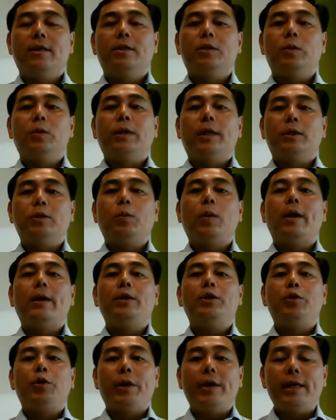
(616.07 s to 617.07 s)
So that's
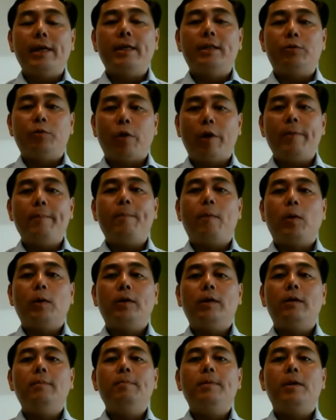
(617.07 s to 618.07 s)
why training is very
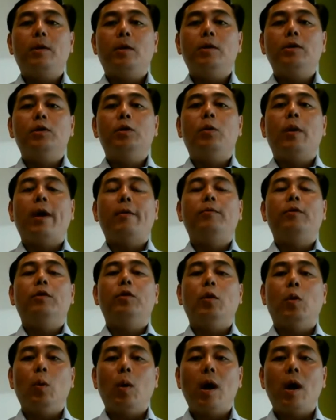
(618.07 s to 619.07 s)
important, because you have the
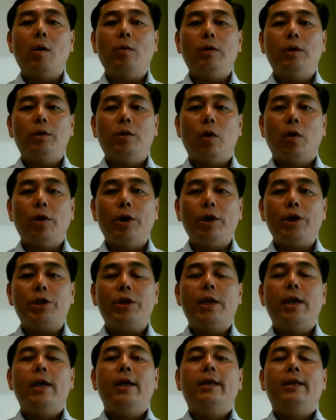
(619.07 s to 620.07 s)
know-how, the
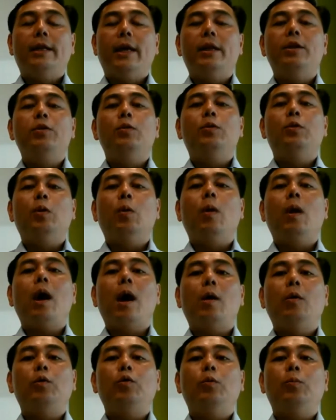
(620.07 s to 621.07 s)
knowledge, then you know
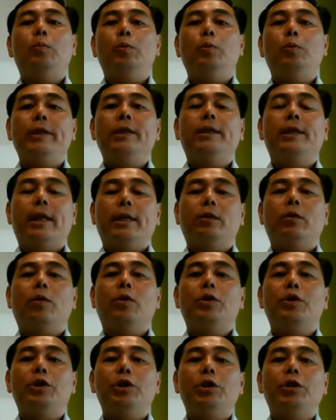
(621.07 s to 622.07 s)
how to bring the
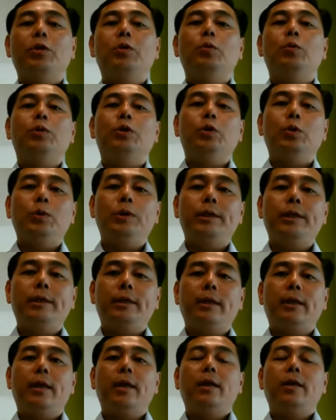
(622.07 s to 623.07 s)
technology to use
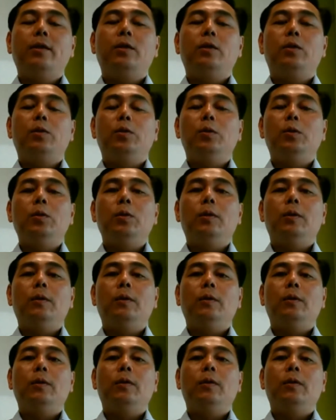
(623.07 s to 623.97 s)
it to